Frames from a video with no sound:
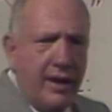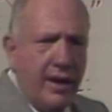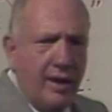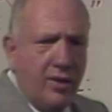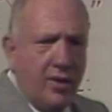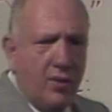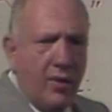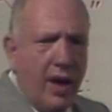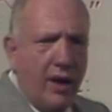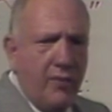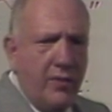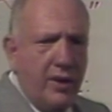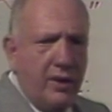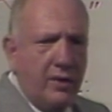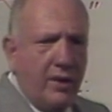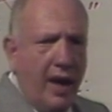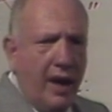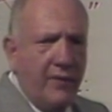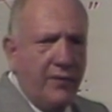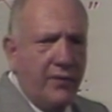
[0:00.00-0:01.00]
into a
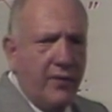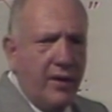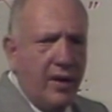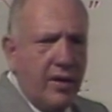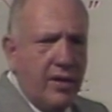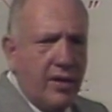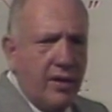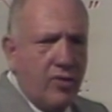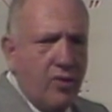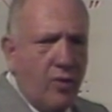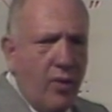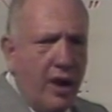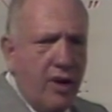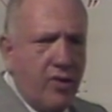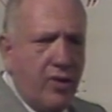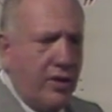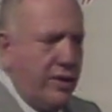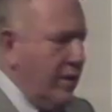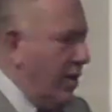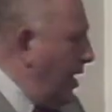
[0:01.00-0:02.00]
real-life
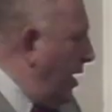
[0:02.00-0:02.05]
situation.